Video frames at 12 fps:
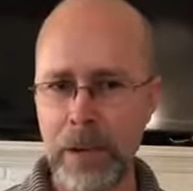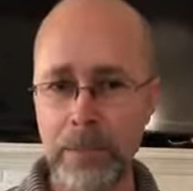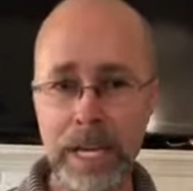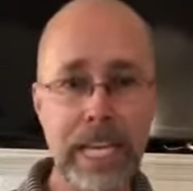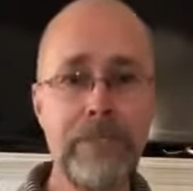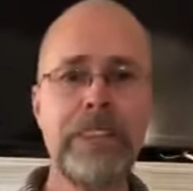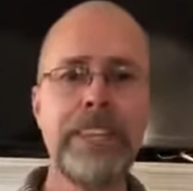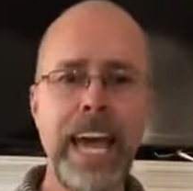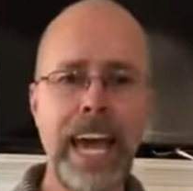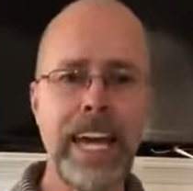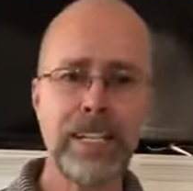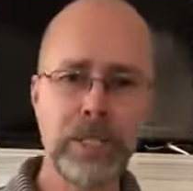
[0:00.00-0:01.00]
but even
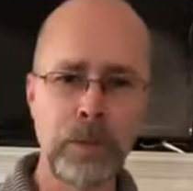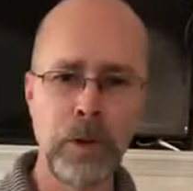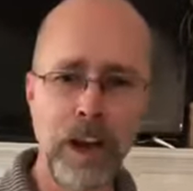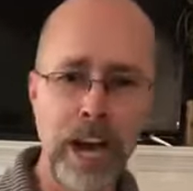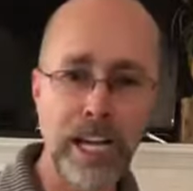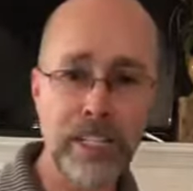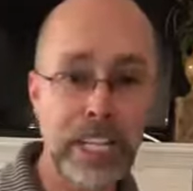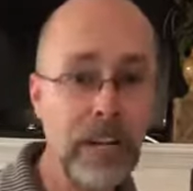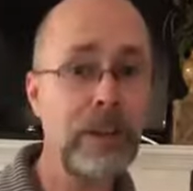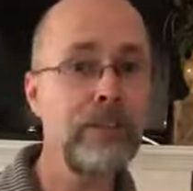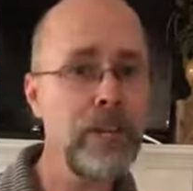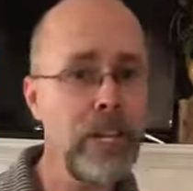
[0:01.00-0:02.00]
that is a mirage. They
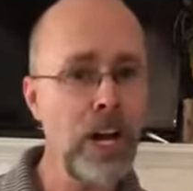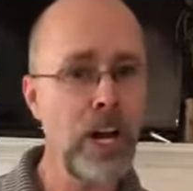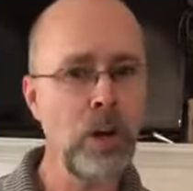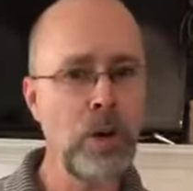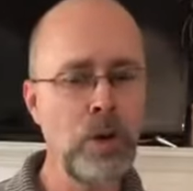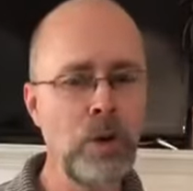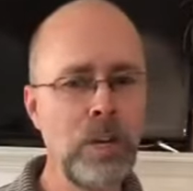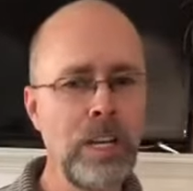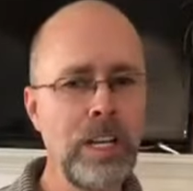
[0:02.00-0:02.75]
don't even know